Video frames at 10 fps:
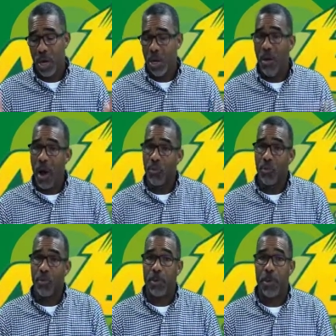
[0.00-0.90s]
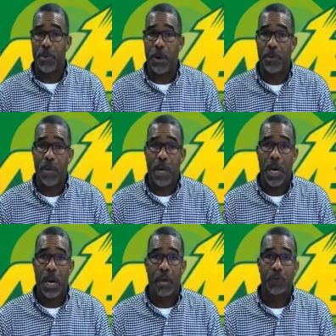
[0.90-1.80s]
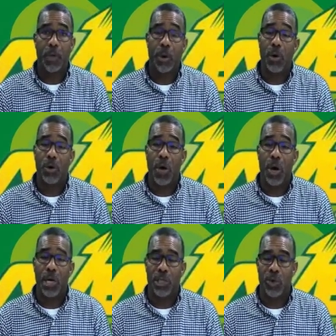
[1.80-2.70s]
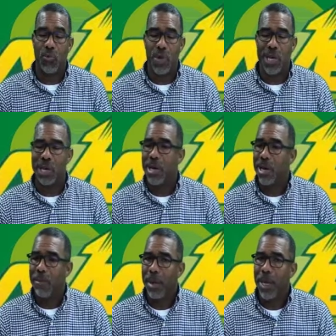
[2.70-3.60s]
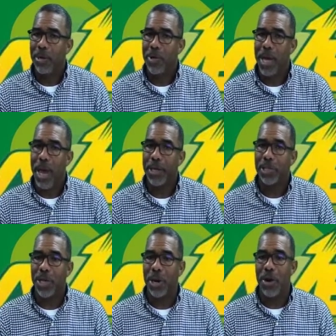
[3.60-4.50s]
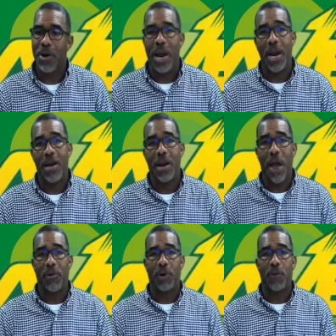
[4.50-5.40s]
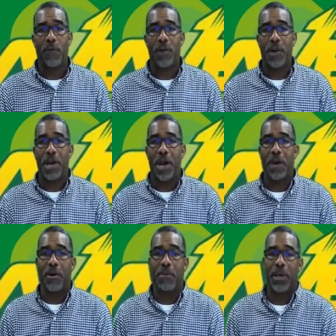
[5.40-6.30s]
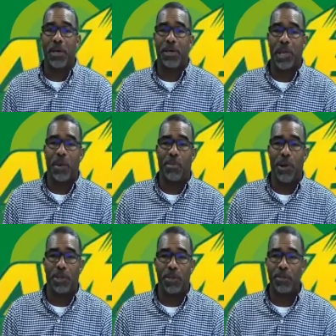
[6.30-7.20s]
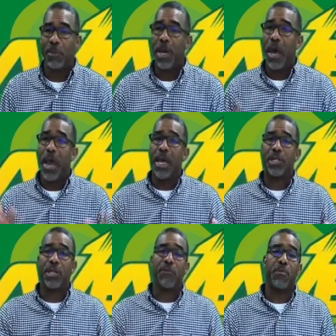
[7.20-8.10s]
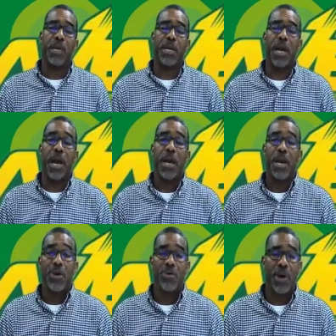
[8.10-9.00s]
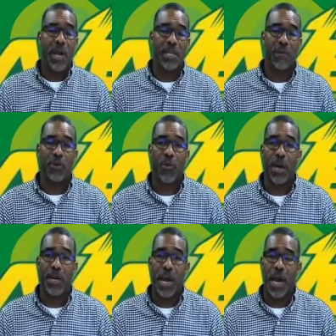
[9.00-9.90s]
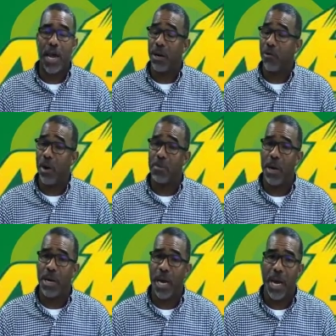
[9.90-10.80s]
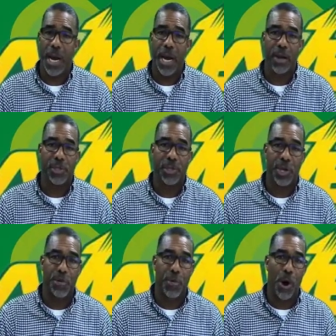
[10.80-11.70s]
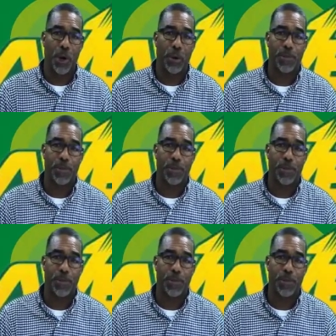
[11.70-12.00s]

go out and really pump up uh, glowathon so we can make a little cash there and have a little fun at our big celebration. Hey, that's it for me today. You guys have a great day and a great Monday, and I'll see you tomorrow.